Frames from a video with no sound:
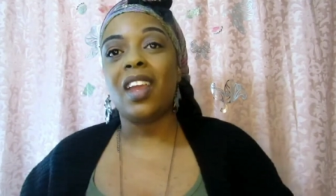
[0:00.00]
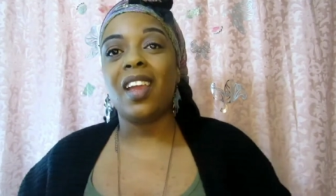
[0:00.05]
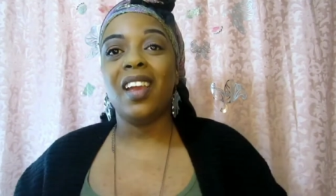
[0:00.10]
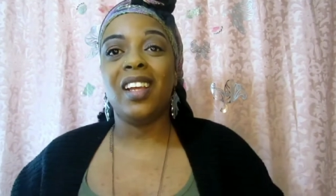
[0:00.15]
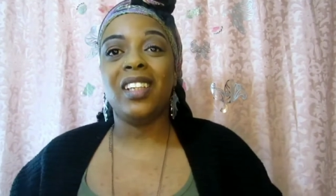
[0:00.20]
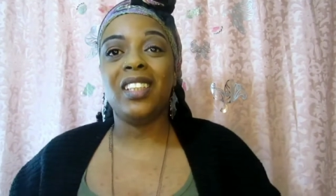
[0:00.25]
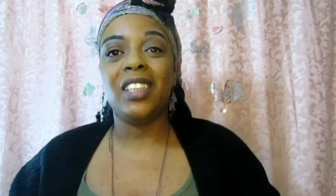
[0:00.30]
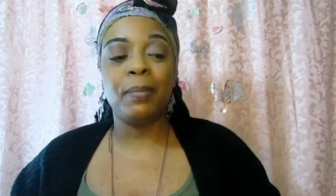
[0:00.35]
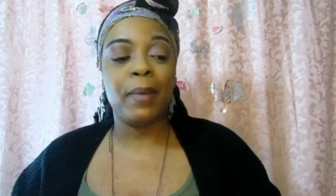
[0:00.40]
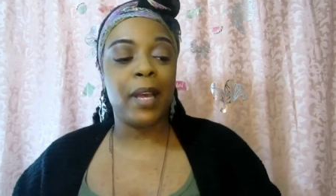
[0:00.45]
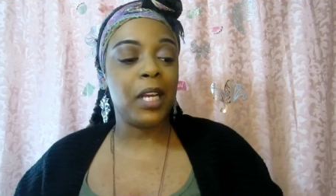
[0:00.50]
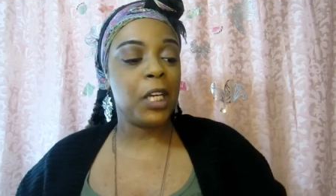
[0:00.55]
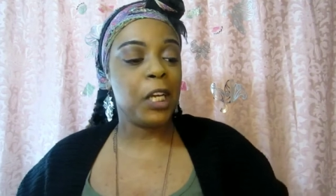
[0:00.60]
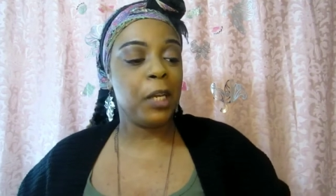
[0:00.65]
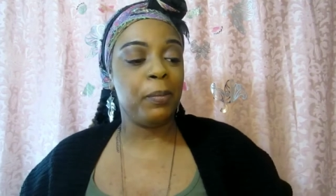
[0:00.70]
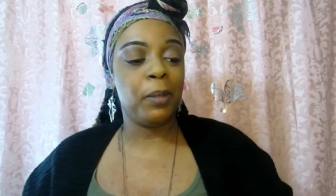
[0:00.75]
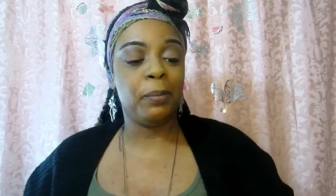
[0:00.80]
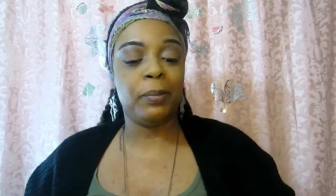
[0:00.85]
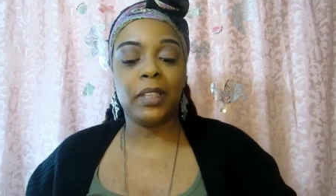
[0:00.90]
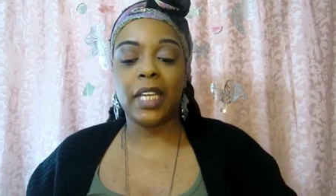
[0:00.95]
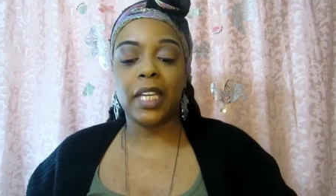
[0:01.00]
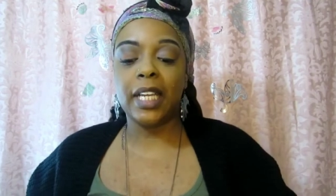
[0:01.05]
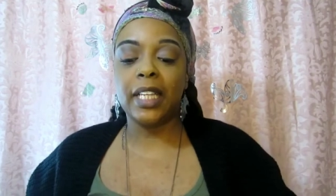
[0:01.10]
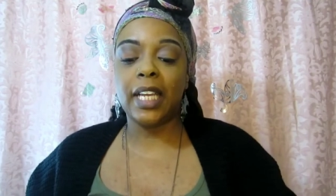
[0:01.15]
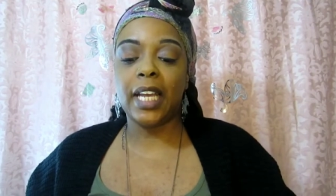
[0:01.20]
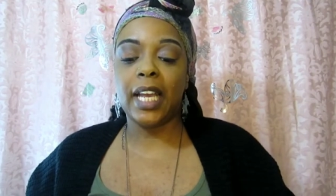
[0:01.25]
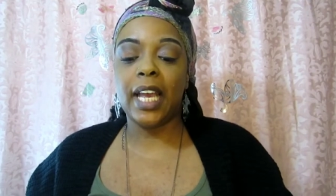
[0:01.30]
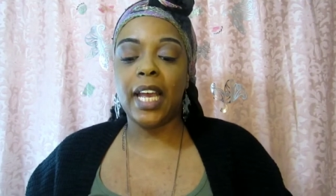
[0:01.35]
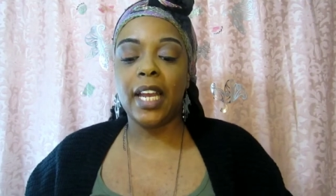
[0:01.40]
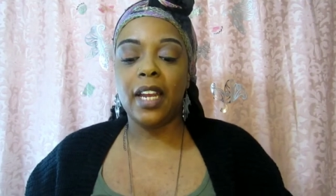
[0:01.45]
and smack them upside
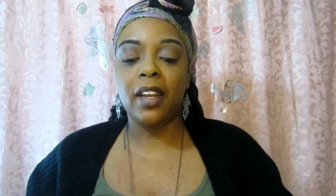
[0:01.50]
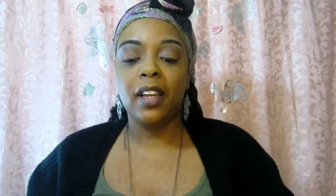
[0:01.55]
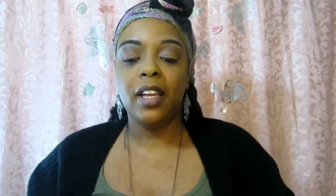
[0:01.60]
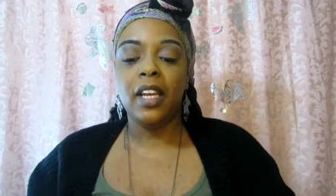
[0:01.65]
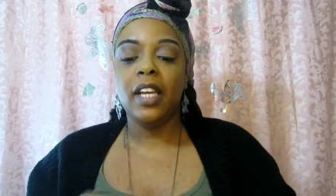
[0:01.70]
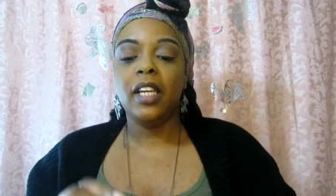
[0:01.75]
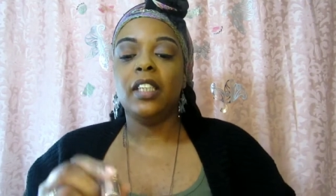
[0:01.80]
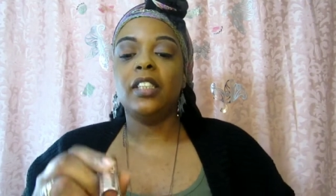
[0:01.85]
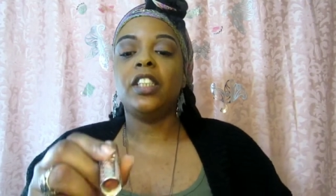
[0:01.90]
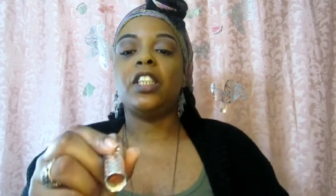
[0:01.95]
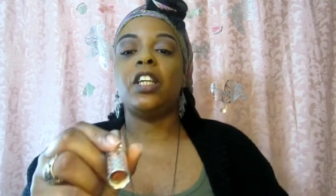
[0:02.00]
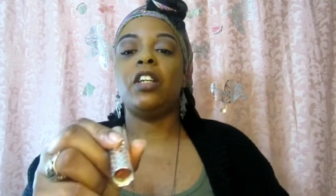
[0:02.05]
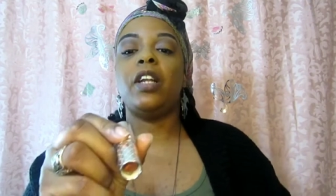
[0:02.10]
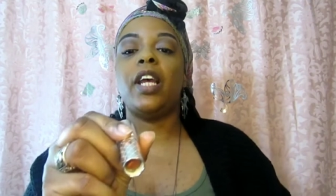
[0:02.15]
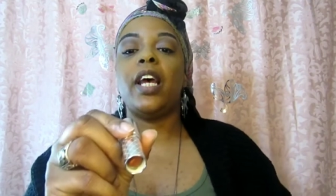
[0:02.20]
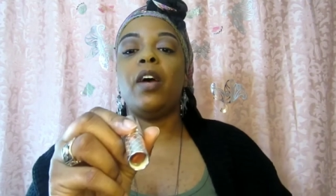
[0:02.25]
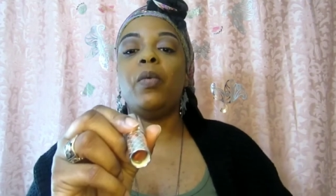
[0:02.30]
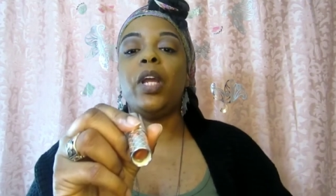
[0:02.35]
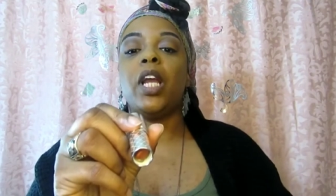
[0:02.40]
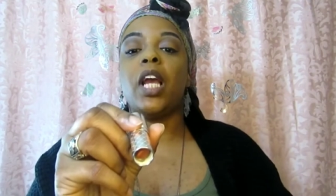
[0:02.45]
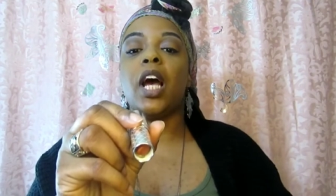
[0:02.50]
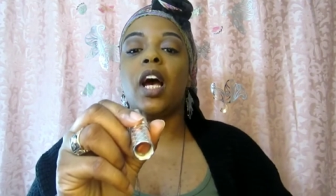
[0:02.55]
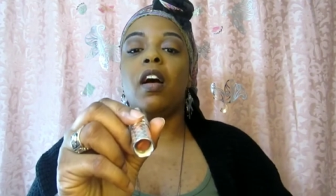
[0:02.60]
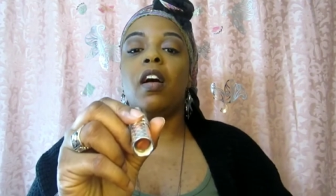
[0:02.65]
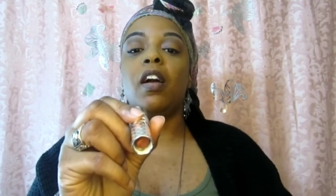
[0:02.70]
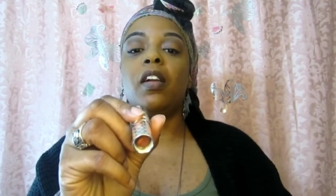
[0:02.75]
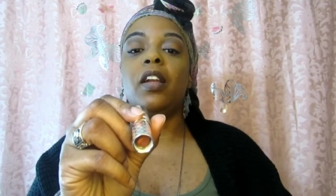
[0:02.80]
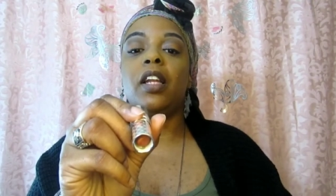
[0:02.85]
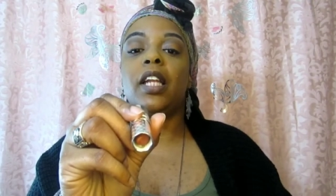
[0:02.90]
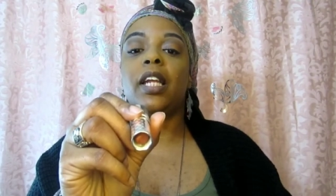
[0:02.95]
the head. So now we got
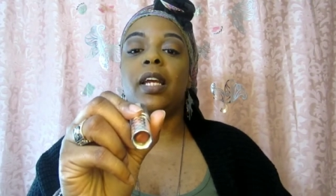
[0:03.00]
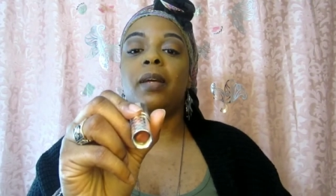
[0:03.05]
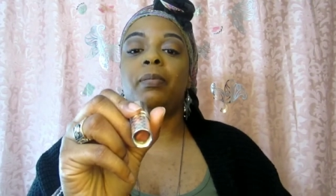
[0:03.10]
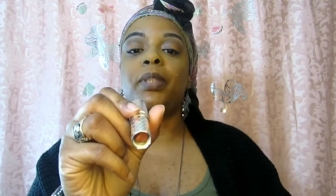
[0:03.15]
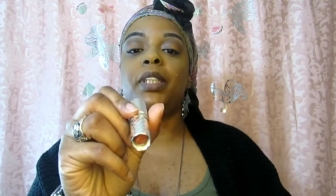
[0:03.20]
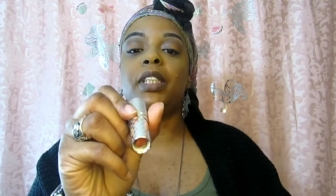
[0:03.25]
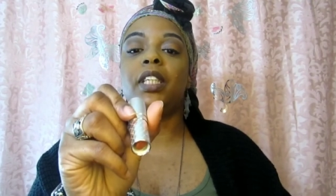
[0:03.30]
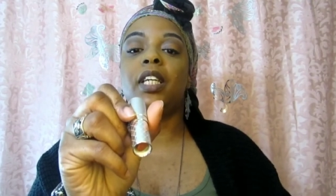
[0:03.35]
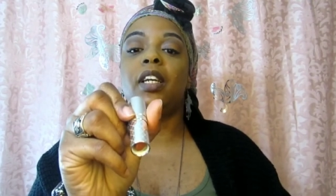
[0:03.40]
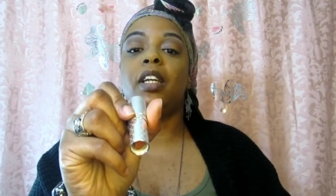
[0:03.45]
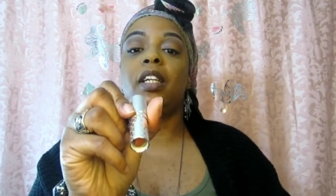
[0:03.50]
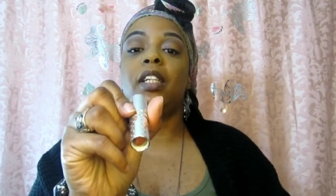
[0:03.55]
our lips.